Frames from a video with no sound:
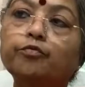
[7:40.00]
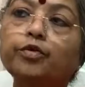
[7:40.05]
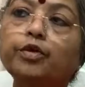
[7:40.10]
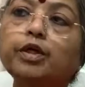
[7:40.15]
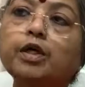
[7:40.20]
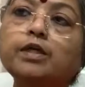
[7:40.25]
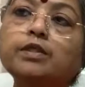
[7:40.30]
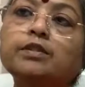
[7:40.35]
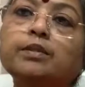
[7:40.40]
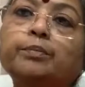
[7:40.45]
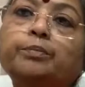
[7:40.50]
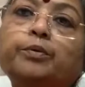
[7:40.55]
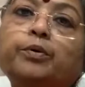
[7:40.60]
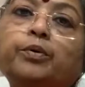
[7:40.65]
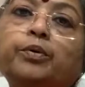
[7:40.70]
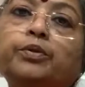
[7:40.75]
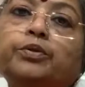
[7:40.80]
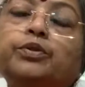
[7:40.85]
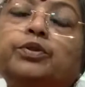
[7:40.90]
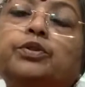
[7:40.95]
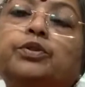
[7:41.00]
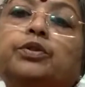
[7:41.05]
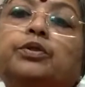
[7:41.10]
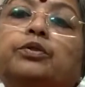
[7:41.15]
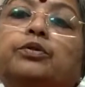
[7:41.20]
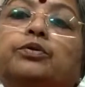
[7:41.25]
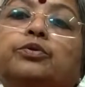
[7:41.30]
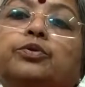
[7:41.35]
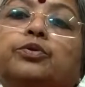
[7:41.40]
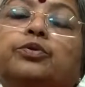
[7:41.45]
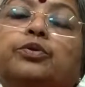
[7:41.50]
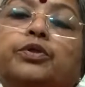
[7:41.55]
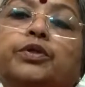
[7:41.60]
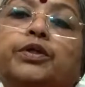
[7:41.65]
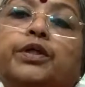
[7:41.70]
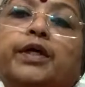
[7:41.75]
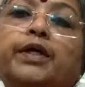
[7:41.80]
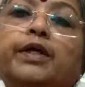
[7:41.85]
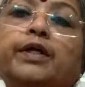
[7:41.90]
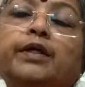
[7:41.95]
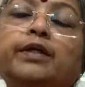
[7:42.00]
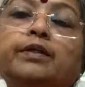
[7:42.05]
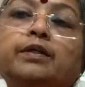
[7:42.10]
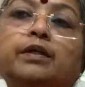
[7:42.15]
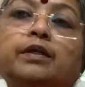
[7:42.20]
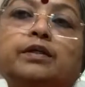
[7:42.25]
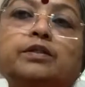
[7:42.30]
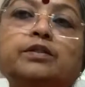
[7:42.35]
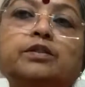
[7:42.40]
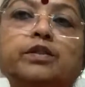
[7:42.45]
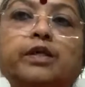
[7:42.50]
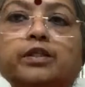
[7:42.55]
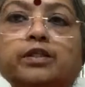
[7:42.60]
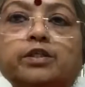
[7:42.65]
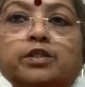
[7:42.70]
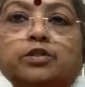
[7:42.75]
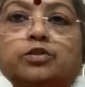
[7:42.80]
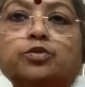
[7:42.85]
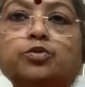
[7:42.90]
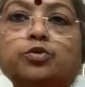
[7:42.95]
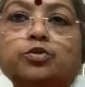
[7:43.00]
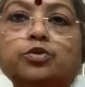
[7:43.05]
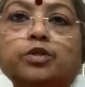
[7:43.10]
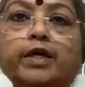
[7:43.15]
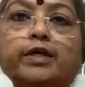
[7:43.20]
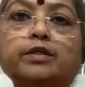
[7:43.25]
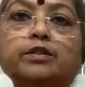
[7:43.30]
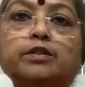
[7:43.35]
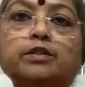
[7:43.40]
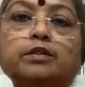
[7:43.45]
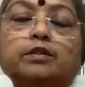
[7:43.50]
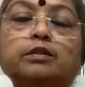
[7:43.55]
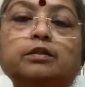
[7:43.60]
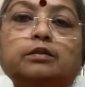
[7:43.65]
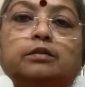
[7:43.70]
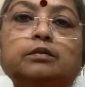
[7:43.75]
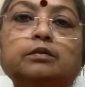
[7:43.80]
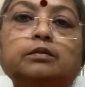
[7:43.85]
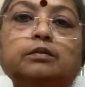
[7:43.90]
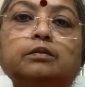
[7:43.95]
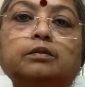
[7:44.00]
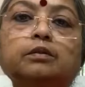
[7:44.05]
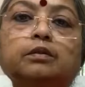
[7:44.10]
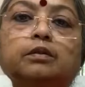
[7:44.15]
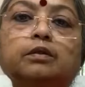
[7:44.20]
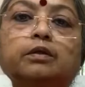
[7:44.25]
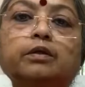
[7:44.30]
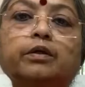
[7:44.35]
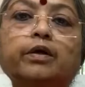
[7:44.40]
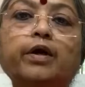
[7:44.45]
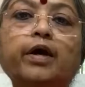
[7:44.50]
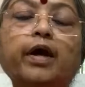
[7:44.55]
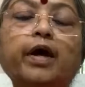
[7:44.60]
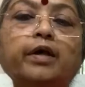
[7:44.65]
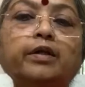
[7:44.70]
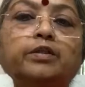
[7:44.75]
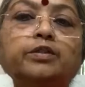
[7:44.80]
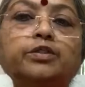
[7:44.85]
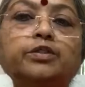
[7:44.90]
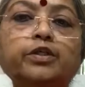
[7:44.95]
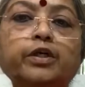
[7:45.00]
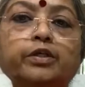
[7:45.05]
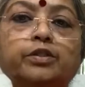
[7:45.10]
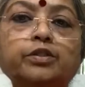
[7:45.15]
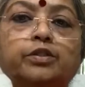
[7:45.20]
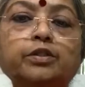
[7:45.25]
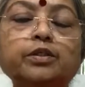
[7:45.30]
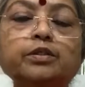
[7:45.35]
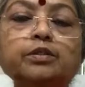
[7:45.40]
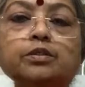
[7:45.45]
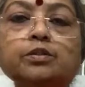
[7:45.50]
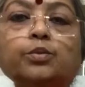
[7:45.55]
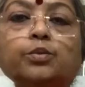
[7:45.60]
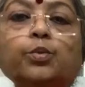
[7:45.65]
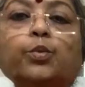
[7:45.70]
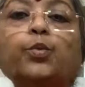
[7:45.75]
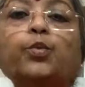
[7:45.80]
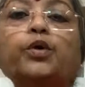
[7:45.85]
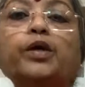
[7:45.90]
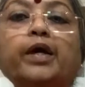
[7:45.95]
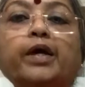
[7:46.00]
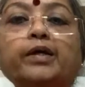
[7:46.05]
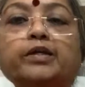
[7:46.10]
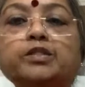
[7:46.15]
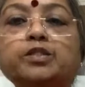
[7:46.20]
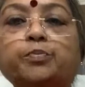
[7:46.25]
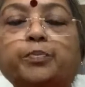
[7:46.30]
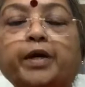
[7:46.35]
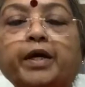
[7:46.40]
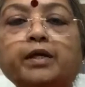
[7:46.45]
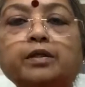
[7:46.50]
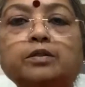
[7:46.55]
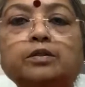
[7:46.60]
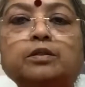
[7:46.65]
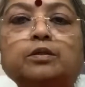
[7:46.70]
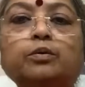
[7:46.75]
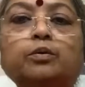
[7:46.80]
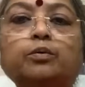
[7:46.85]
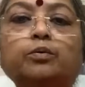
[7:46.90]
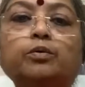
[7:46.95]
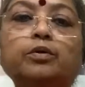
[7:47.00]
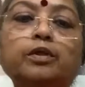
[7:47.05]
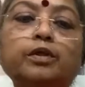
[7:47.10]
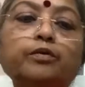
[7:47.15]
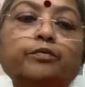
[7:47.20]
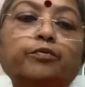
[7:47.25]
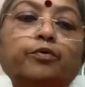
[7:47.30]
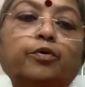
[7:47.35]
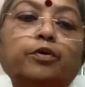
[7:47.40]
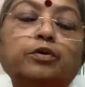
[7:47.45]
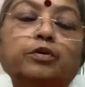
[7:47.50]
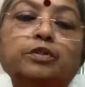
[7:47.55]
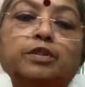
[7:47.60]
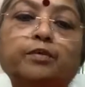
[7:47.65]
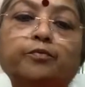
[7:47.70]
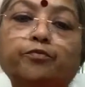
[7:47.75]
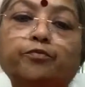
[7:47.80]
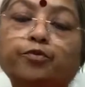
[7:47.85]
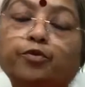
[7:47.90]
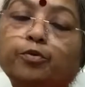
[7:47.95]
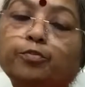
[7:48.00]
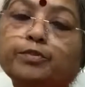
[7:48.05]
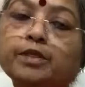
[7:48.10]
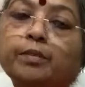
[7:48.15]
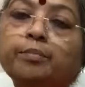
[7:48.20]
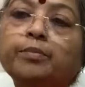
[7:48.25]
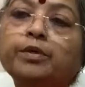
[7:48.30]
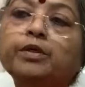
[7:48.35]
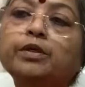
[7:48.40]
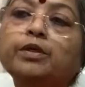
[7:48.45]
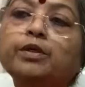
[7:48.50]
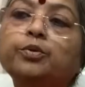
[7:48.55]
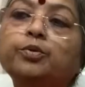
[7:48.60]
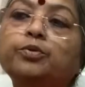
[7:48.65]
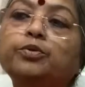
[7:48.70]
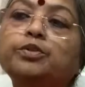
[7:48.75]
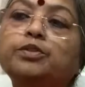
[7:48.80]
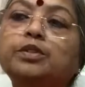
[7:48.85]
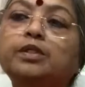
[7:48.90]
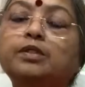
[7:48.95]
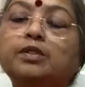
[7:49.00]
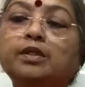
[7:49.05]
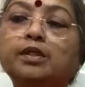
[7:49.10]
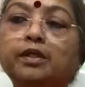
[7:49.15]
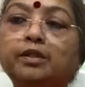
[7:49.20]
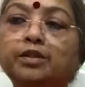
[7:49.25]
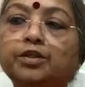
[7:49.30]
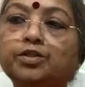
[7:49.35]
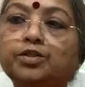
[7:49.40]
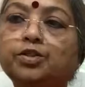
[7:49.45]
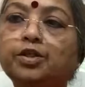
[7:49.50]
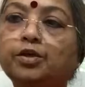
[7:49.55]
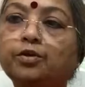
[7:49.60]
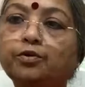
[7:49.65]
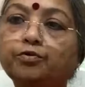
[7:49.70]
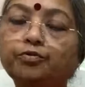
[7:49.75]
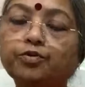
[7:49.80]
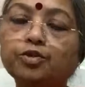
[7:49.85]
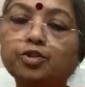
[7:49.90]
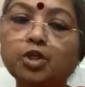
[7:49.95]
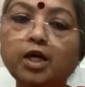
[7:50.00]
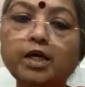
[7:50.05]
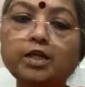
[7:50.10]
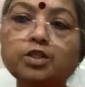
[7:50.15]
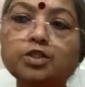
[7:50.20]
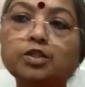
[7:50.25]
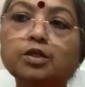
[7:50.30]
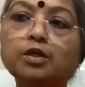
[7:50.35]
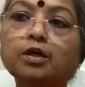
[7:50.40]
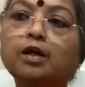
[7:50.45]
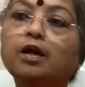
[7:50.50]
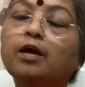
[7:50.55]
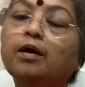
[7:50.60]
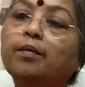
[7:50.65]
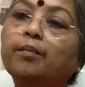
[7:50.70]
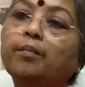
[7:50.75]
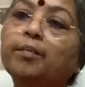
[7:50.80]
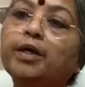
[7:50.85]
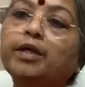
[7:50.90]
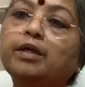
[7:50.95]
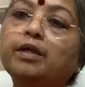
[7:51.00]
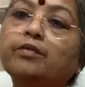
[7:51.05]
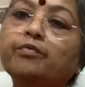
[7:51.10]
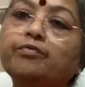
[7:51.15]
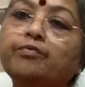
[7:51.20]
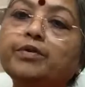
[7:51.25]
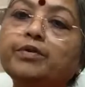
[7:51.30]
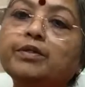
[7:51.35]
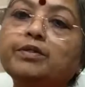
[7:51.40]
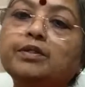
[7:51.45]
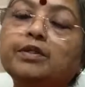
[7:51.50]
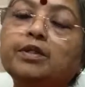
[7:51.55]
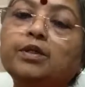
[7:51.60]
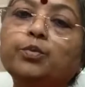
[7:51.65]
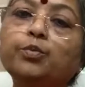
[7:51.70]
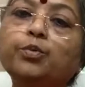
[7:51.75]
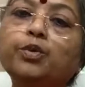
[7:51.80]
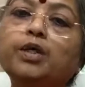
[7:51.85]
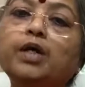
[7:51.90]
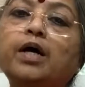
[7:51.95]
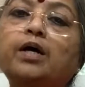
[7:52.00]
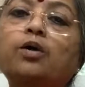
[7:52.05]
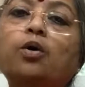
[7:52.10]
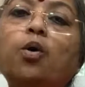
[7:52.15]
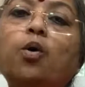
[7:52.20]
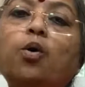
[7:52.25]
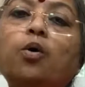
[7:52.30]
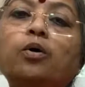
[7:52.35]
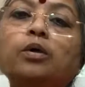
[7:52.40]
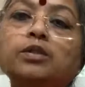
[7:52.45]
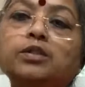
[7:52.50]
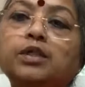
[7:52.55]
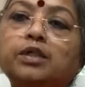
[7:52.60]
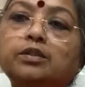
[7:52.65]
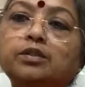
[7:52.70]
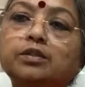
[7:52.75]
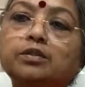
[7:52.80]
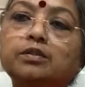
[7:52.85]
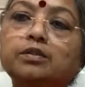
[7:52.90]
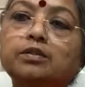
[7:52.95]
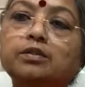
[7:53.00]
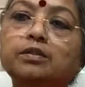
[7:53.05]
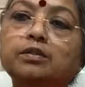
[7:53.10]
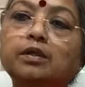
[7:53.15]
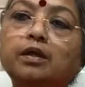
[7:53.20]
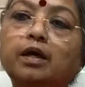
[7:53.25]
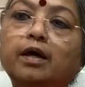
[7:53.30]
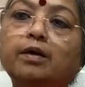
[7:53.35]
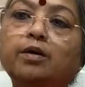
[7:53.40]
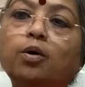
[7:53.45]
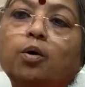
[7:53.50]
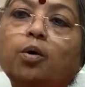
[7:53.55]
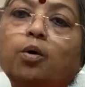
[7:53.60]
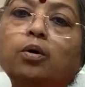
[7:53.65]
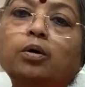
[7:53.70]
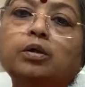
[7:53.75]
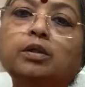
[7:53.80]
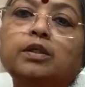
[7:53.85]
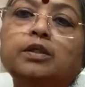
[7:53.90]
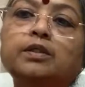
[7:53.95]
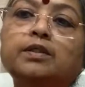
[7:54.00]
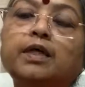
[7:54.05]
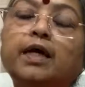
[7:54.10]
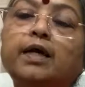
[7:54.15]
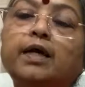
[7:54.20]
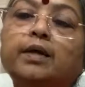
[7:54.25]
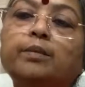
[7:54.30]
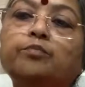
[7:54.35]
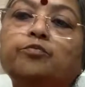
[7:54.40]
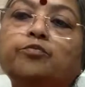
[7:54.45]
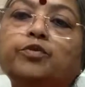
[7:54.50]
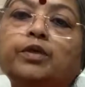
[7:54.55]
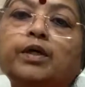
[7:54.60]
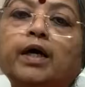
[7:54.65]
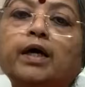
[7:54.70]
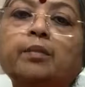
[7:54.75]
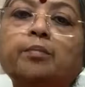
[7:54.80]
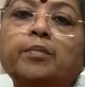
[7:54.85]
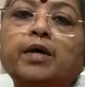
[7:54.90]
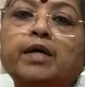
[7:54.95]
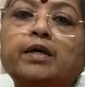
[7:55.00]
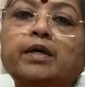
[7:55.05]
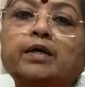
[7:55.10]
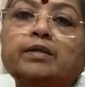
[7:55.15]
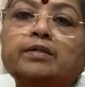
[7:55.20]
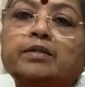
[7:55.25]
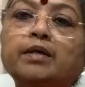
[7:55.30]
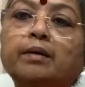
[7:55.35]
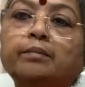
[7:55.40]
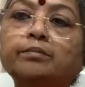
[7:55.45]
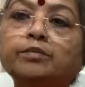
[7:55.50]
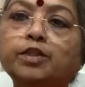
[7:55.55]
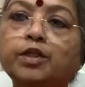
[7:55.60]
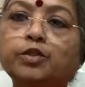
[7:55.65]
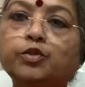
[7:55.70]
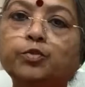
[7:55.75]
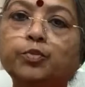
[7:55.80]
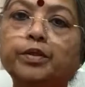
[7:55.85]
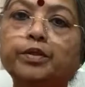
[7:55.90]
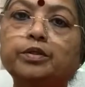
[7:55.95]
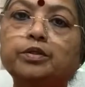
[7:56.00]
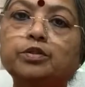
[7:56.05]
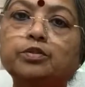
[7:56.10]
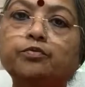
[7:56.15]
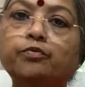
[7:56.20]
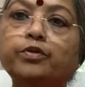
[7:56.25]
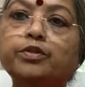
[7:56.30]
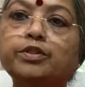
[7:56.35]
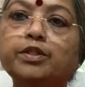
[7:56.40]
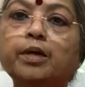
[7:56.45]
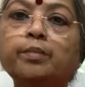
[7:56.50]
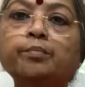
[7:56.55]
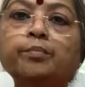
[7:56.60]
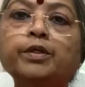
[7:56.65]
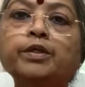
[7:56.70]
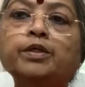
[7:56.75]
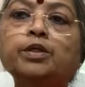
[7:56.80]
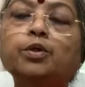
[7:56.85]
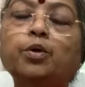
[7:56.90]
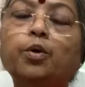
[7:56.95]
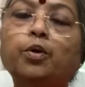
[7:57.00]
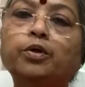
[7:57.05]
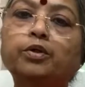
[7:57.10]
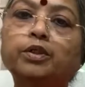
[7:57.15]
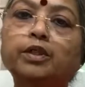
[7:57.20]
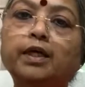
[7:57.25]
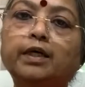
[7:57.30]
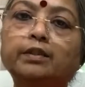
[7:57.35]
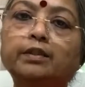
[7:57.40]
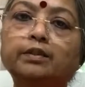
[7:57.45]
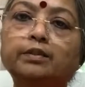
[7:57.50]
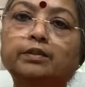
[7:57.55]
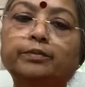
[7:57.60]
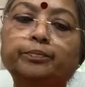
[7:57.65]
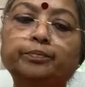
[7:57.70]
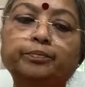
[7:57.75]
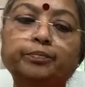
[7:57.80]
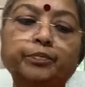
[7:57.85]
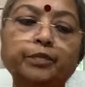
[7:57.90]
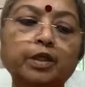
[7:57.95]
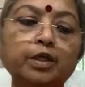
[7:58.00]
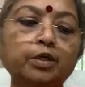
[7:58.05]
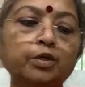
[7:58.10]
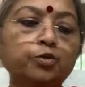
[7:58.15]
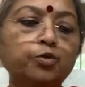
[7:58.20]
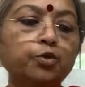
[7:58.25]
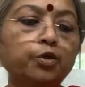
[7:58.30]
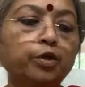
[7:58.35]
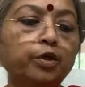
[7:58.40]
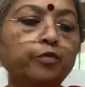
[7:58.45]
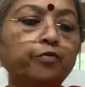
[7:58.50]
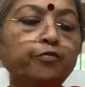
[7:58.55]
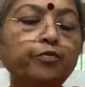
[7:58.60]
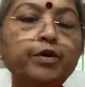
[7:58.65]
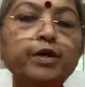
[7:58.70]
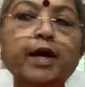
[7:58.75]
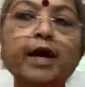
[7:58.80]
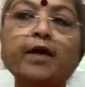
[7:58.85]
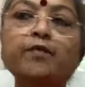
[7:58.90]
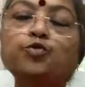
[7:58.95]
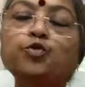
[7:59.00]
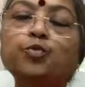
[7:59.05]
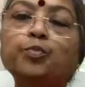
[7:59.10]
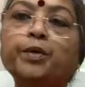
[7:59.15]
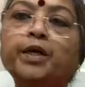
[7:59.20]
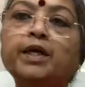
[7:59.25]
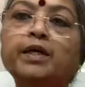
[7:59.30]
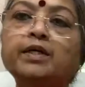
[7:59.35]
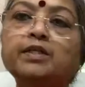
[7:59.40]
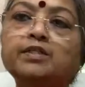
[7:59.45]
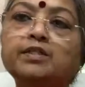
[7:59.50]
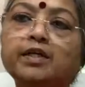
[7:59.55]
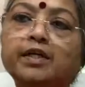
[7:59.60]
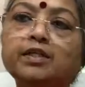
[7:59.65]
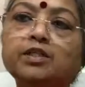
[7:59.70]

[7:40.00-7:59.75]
We are supposed to create a just society, and justice we expect only from somebody who is sitting in the chair of a judge. But if we see, we are all judges. And all the time we are making some judgments for somebody or the other. So if we have to make a